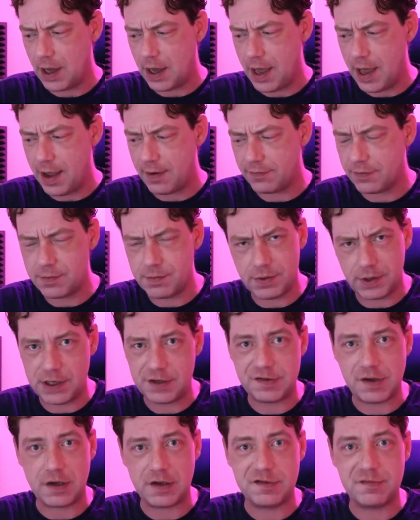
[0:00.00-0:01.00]

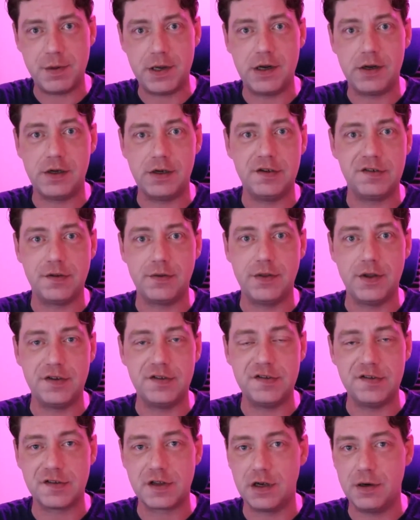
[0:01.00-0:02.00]
everybody's experience of
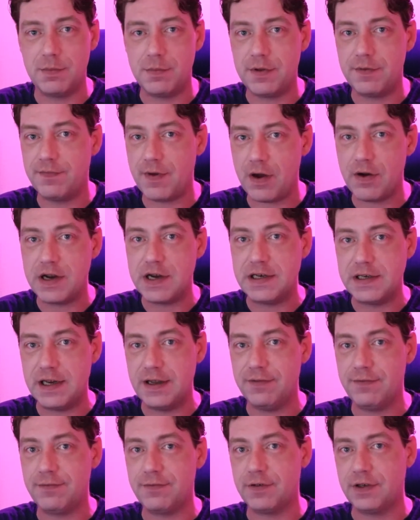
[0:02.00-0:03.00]
this is going to be very
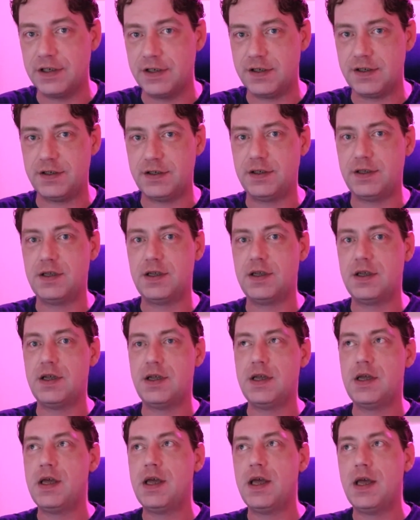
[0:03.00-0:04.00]
different.
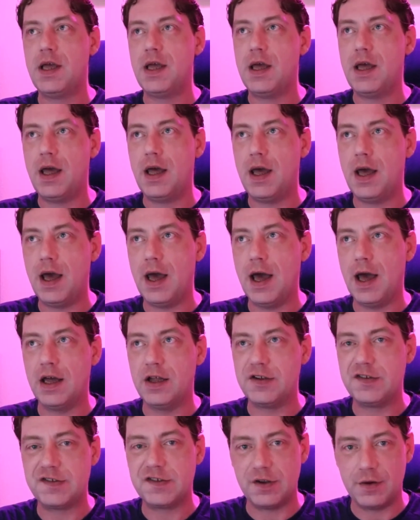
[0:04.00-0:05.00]
Uh,
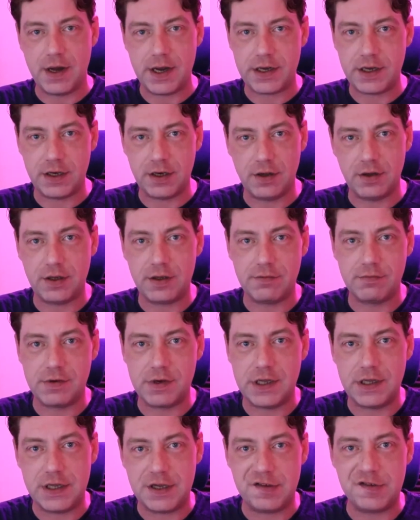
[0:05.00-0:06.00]
so I can only
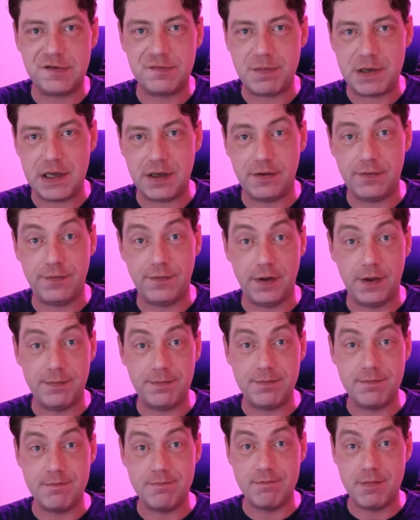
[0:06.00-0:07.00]
really speak for
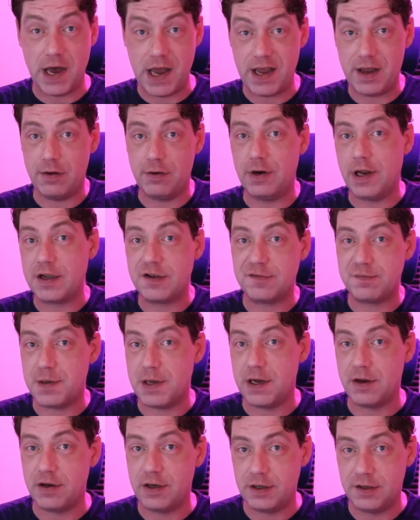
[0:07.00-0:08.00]
my own
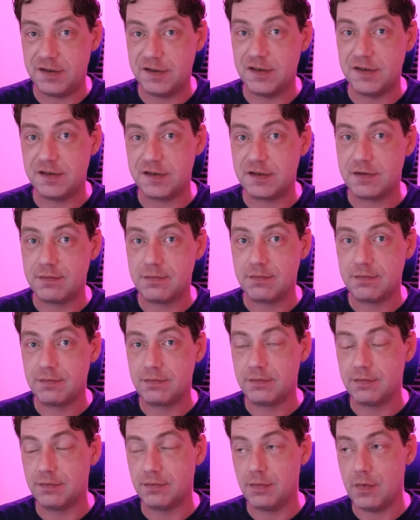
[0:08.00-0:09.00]
experiences.
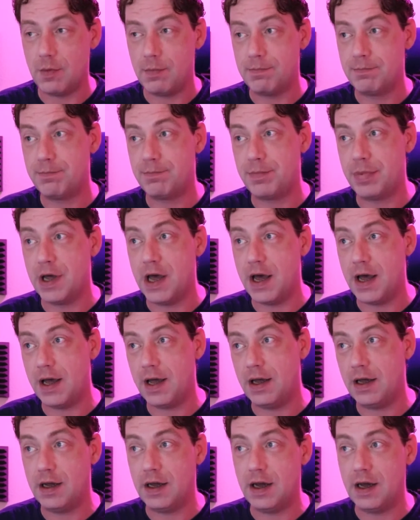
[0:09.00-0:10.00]
But
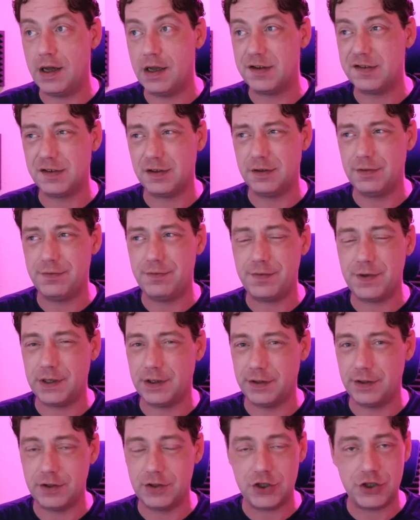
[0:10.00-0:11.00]
I sort of feel
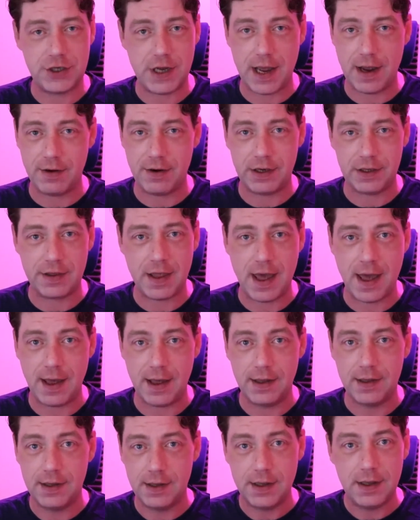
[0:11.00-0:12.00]
that sharing that
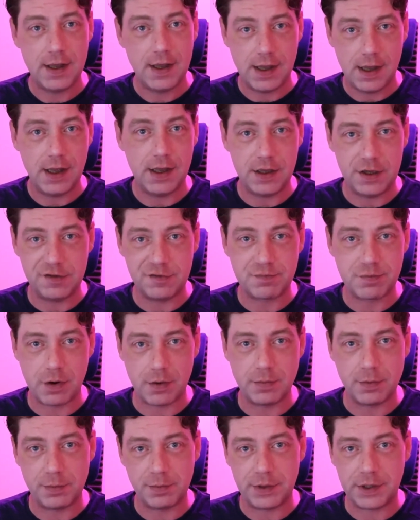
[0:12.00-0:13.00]
is
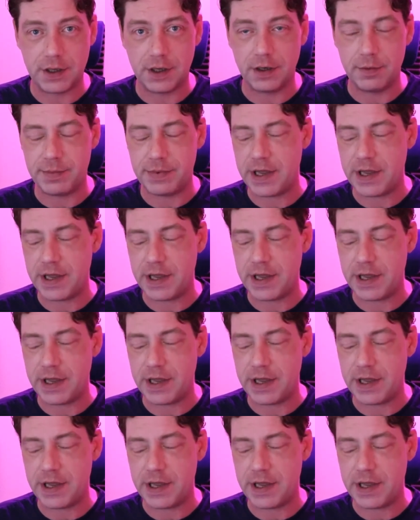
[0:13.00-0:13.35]
probably going to be